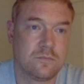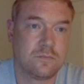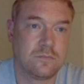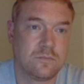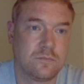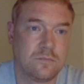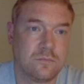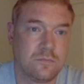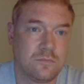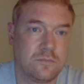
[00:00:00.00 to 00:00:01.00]

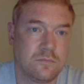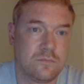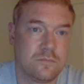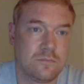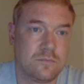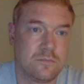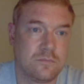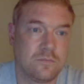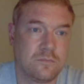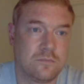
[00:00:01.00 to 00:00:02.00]

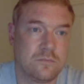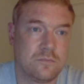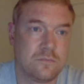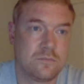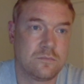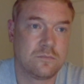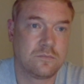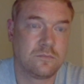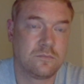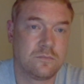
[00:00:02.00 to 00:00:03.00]

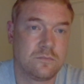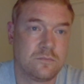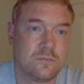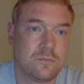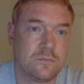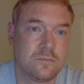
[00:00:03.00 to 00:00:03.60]
[no speech]